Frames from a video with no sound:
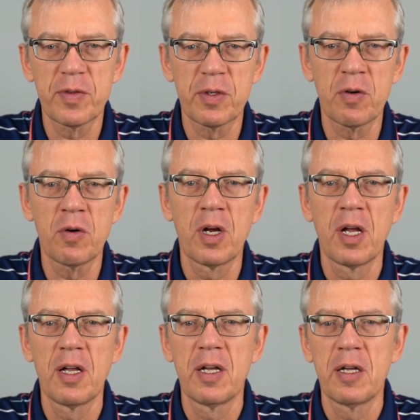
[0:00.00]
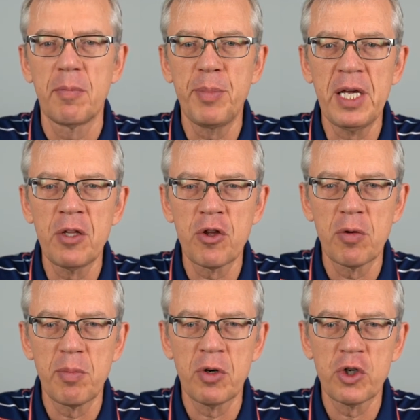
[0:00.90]
So 5
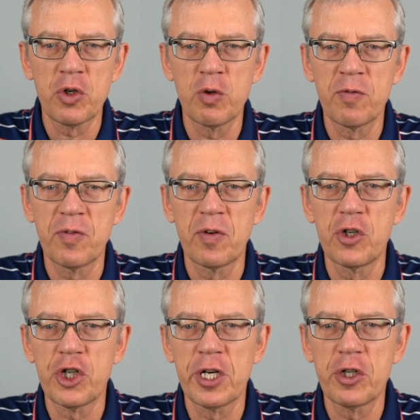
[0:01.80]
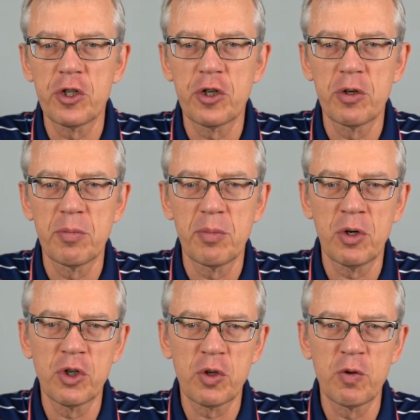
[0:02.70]
pączków, 6
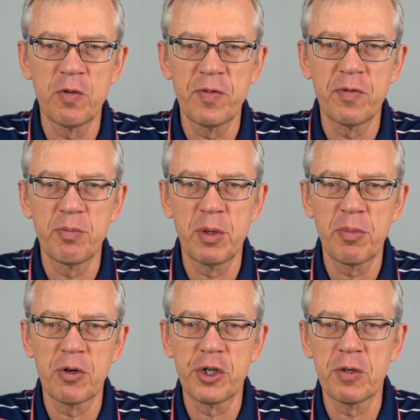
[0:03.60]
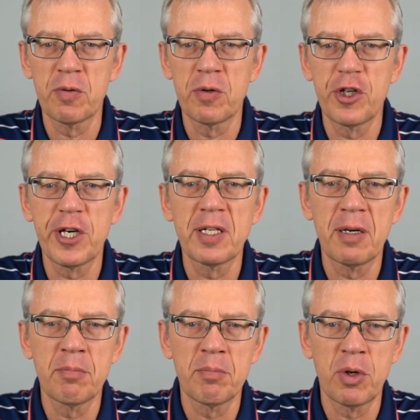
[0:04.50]
pączków, poproszę
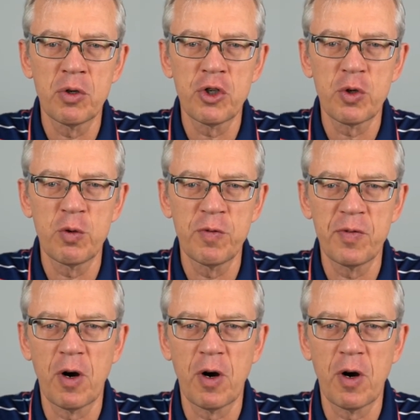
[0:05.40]
7 pączków,